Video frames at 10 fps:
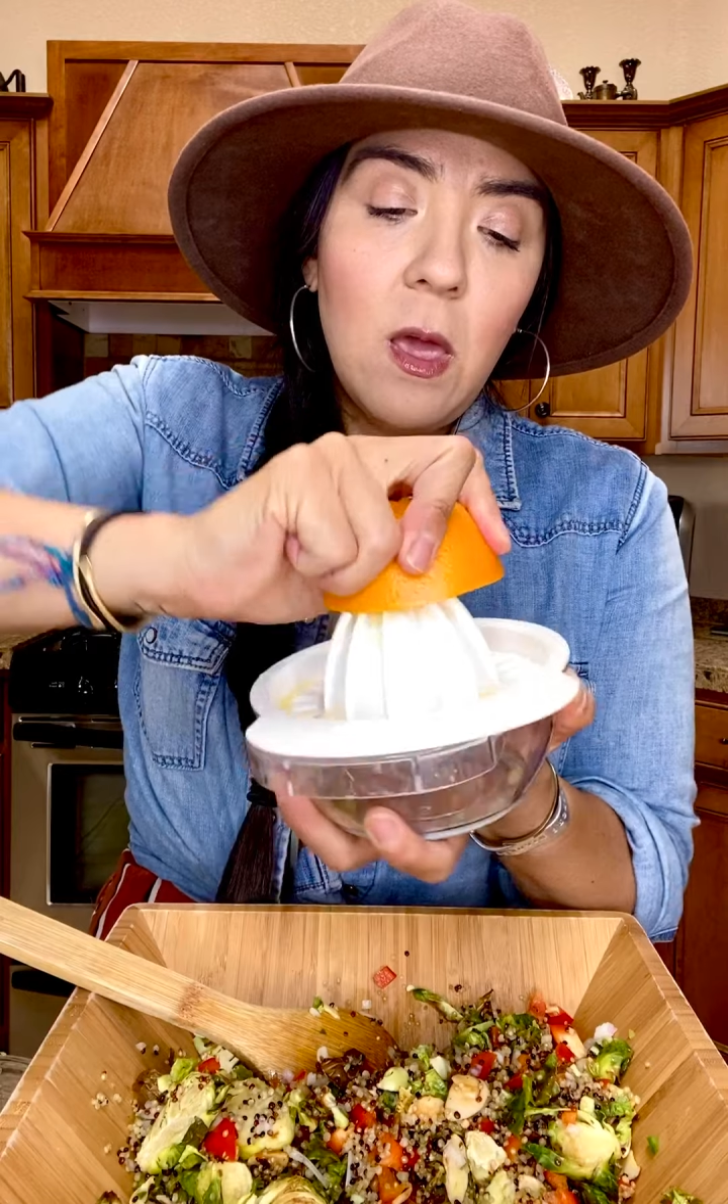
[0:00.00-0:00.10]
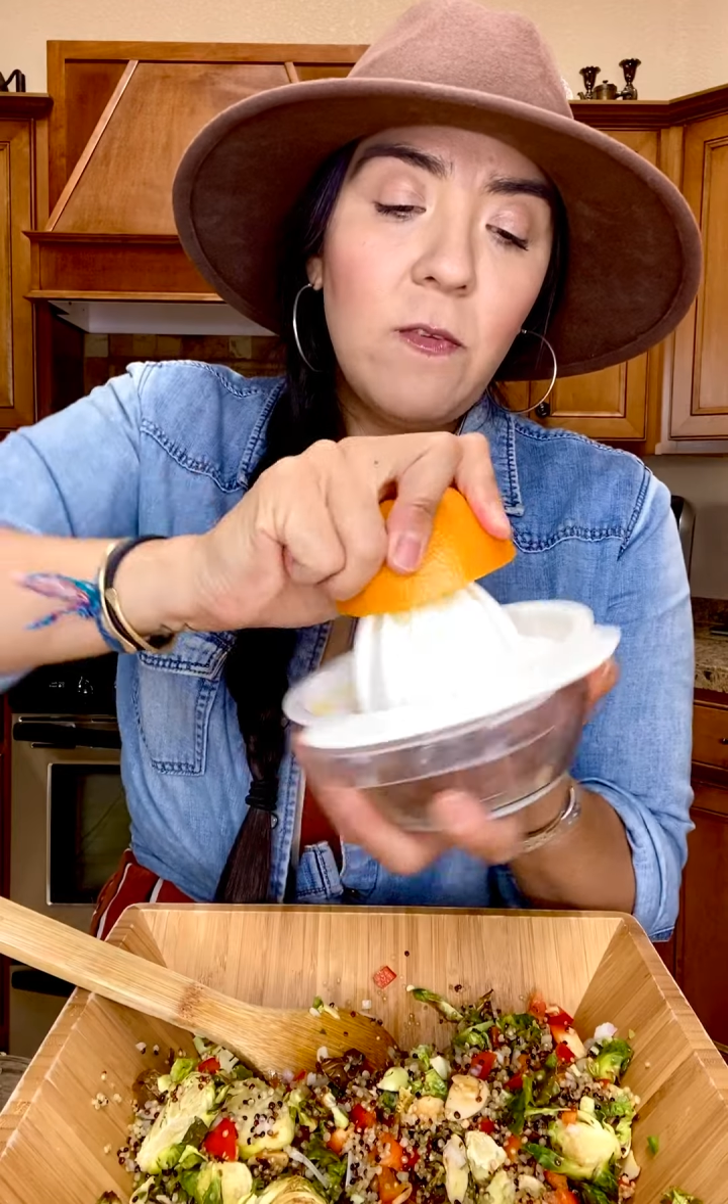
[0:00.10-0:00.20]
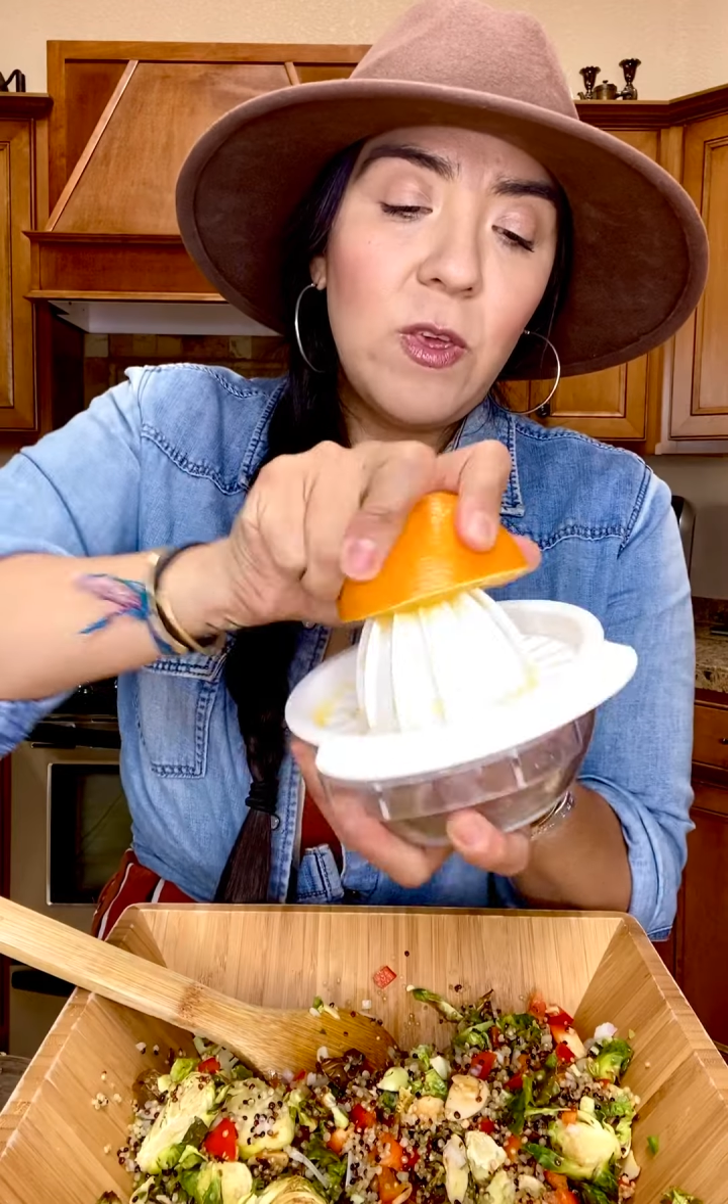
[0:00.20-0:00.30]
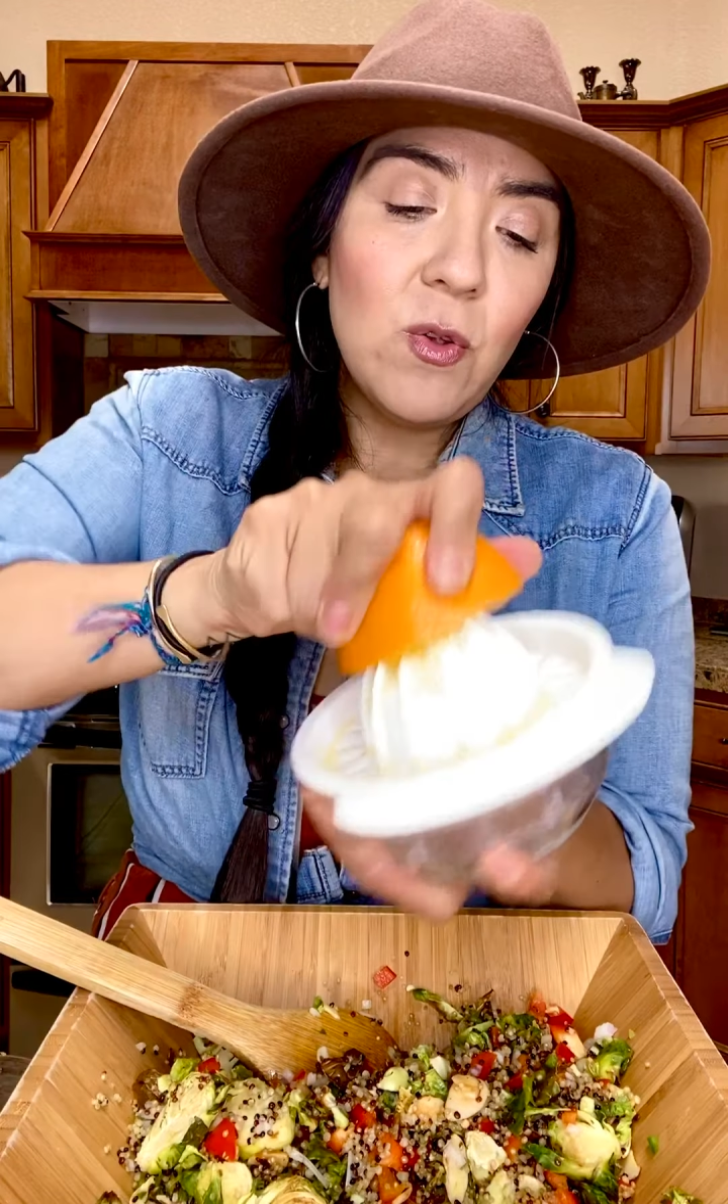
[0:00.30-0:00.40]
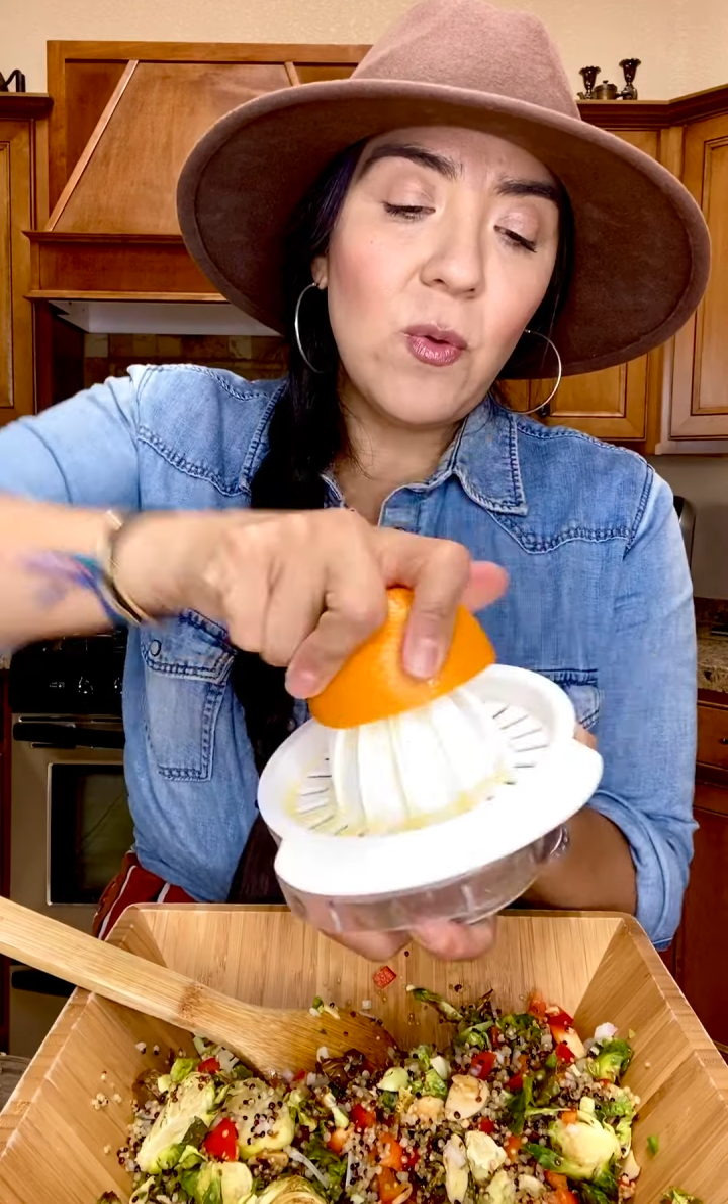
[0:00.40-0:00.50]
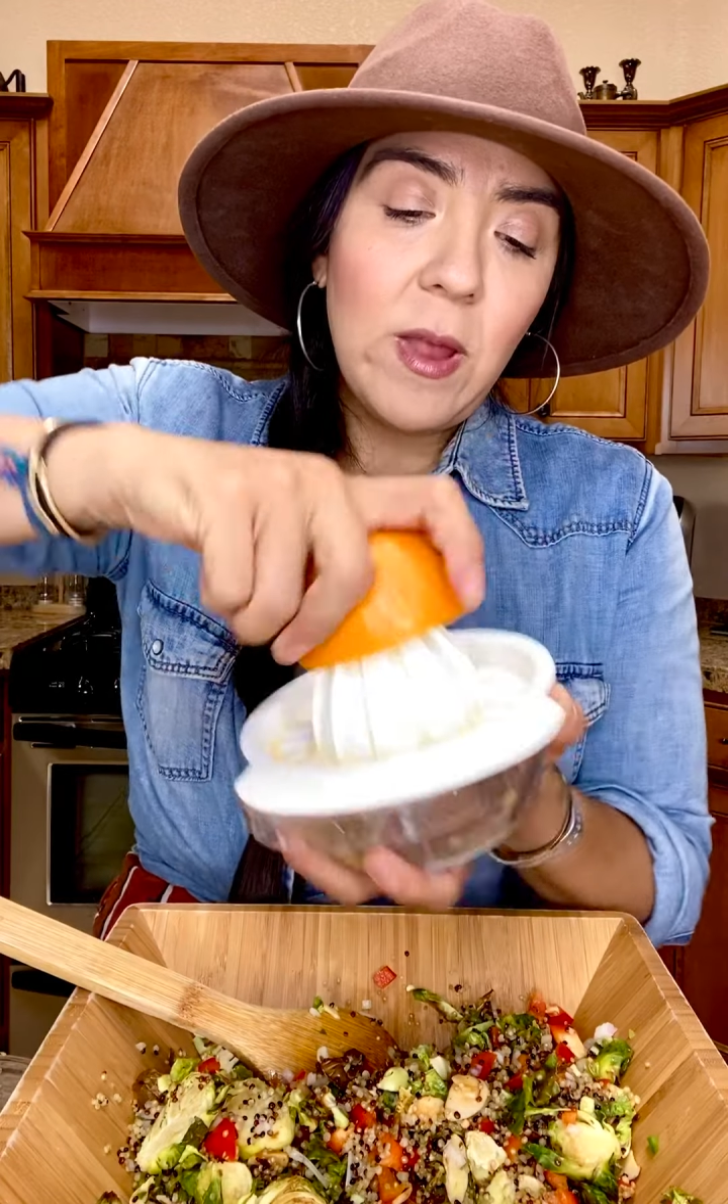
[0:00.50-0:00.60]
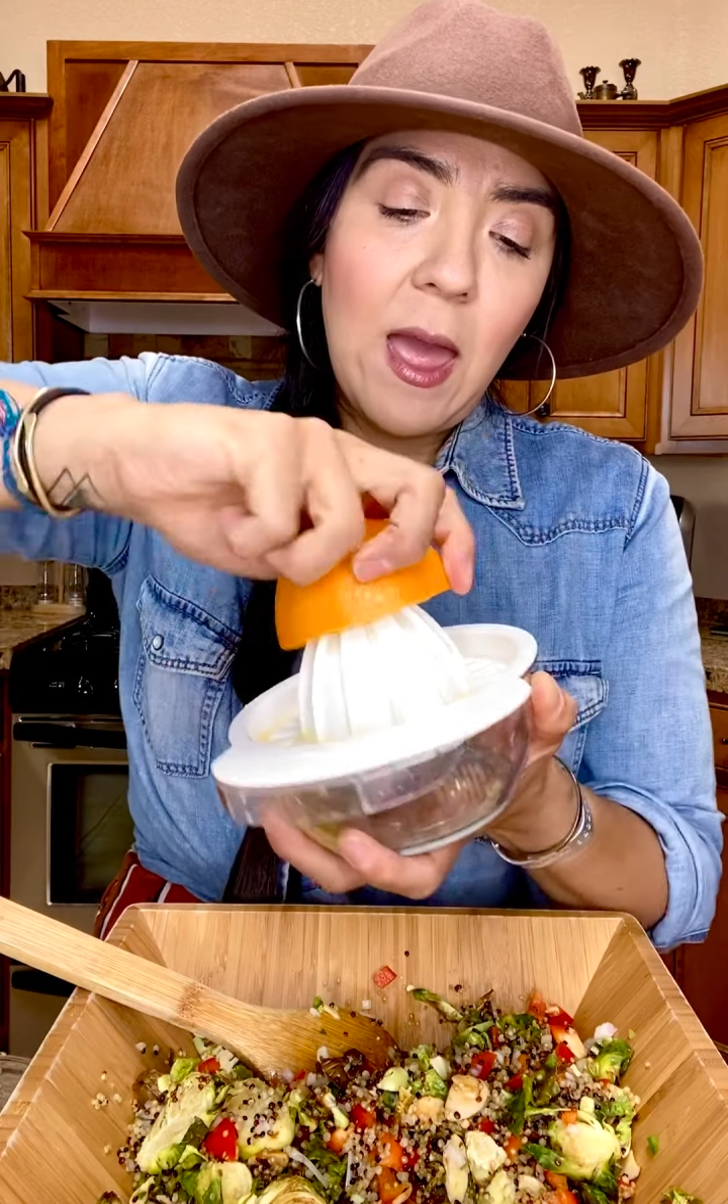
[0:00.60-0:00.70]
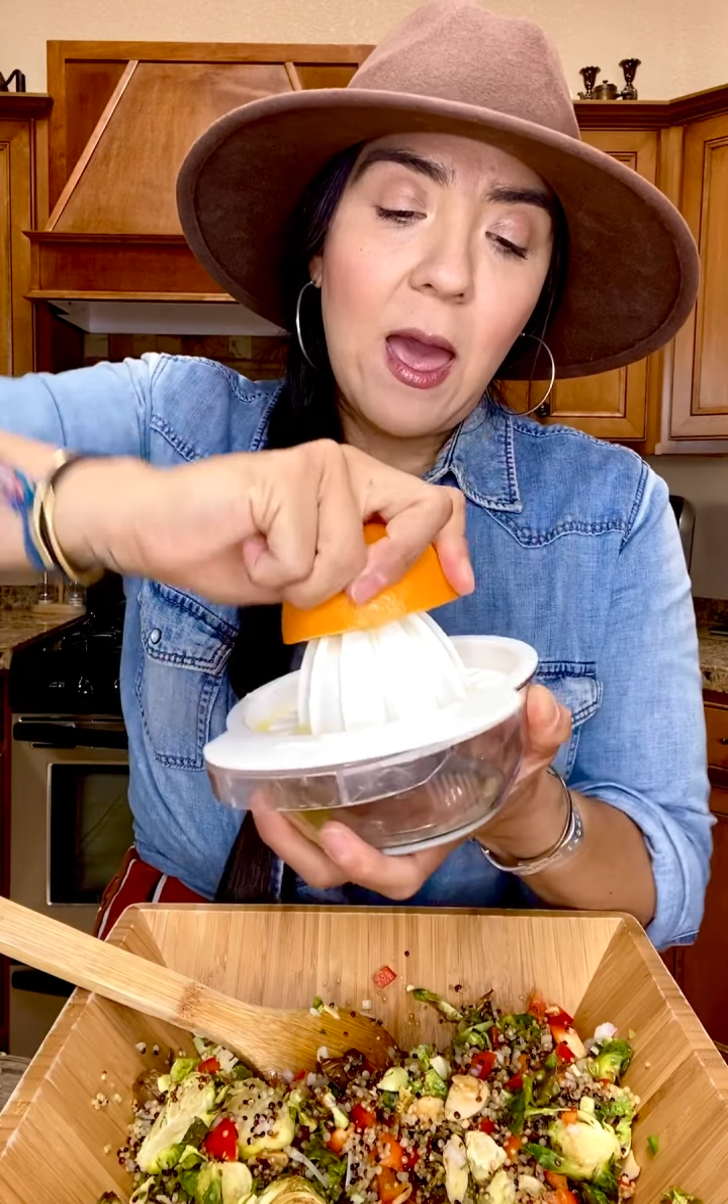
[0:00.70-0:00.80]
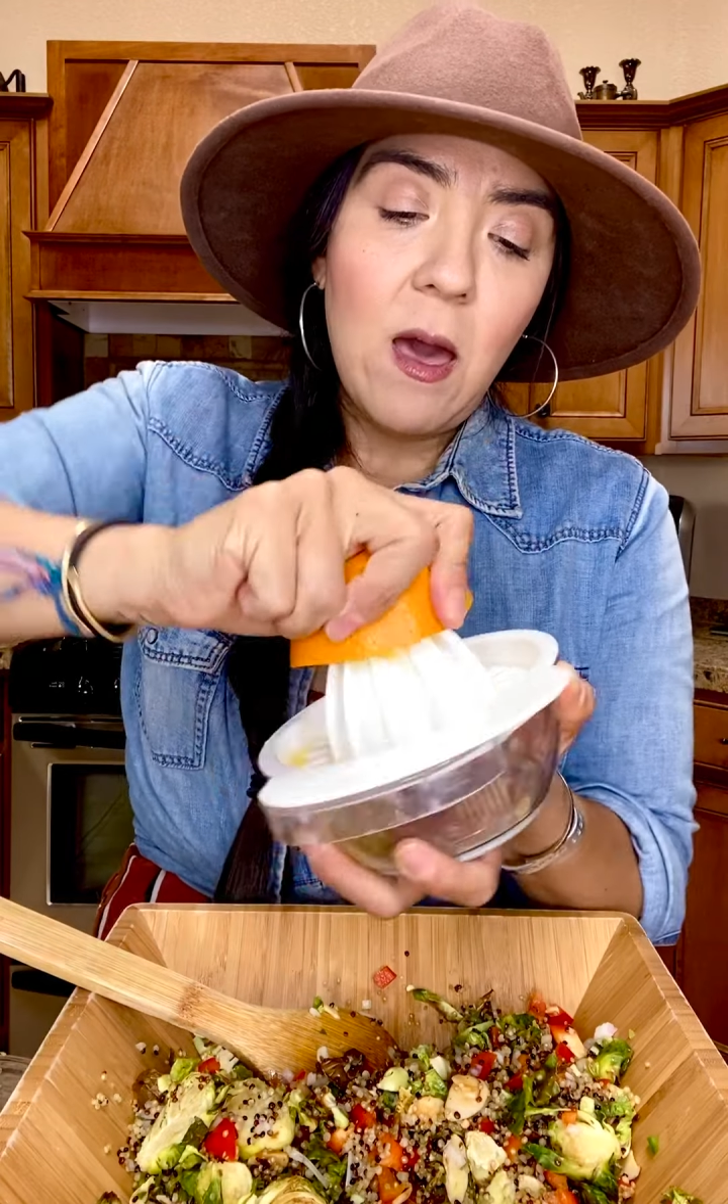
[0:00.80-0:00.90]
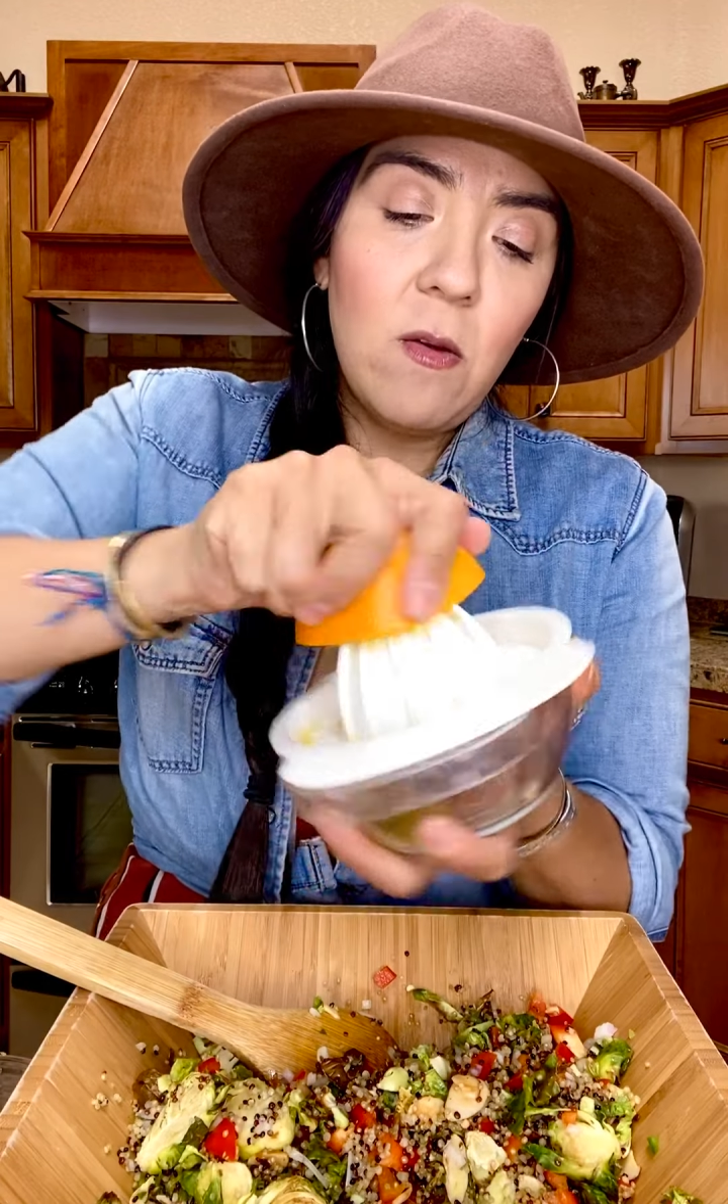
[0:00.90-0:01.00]
If you don't
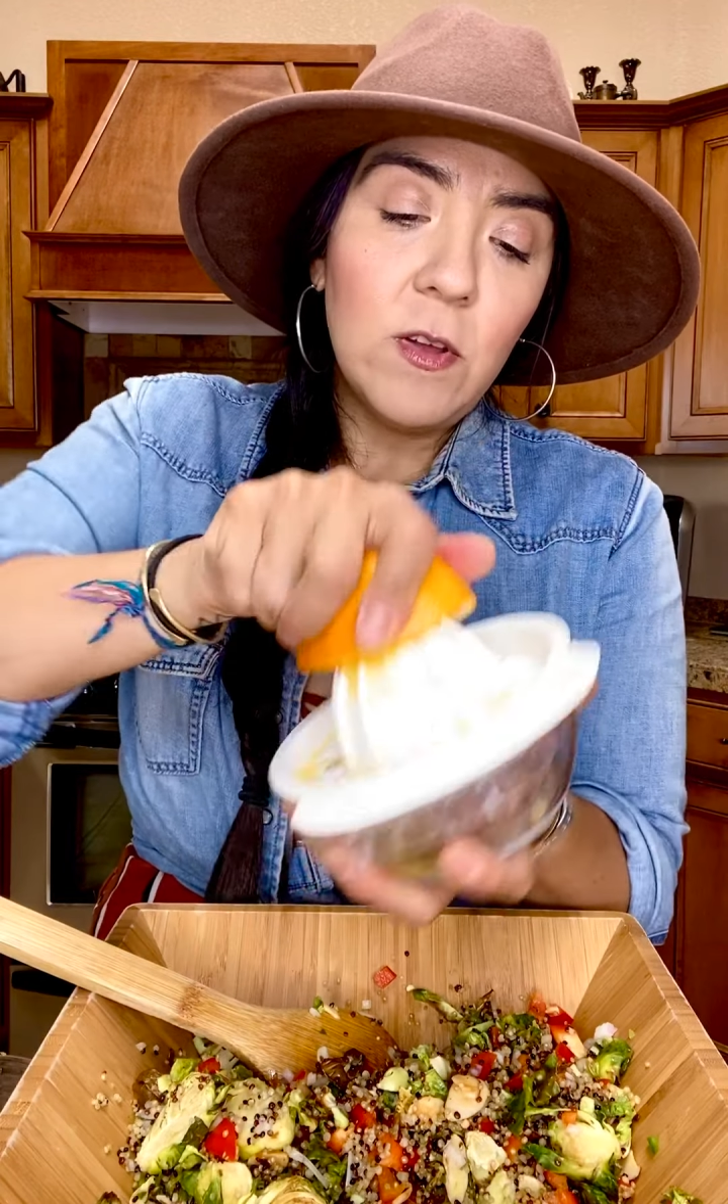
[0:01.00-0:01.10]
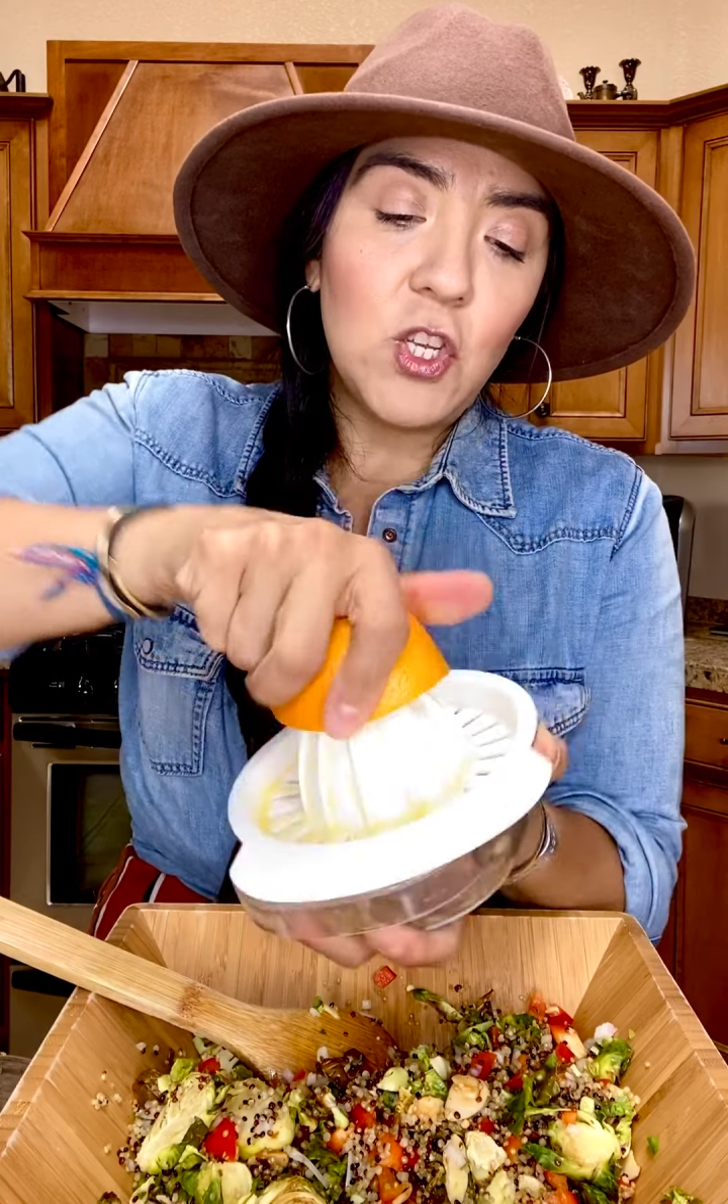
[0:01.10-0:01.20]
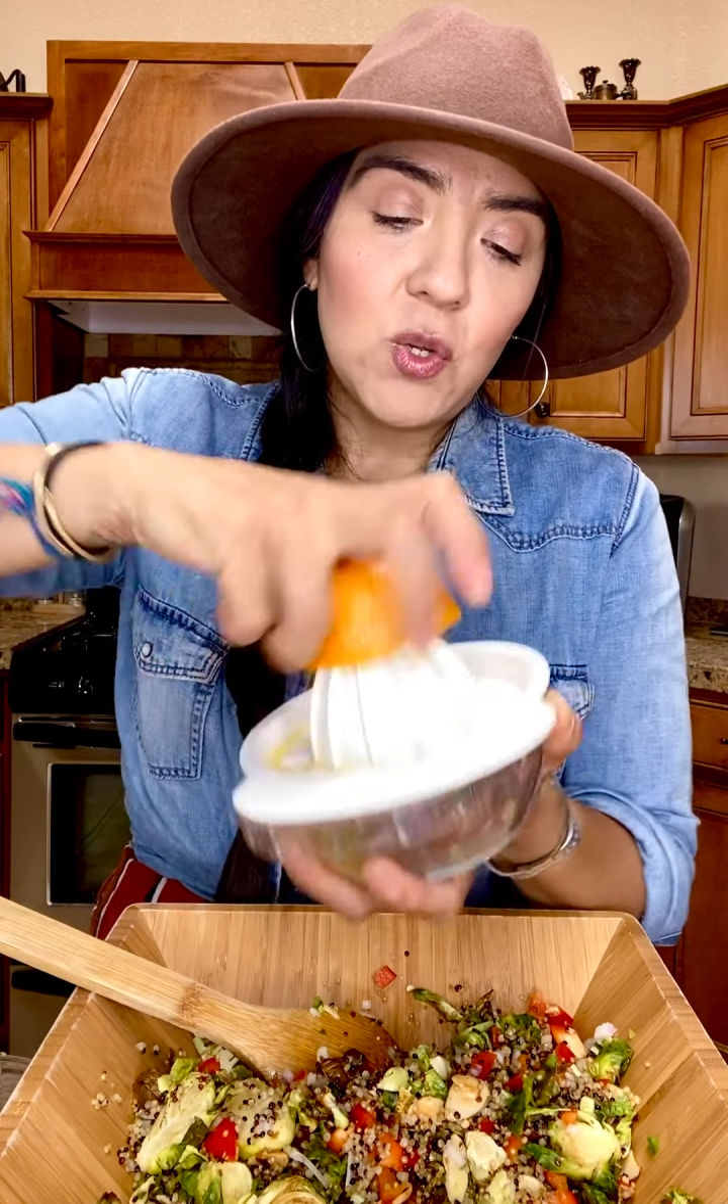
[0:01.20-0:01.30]
have a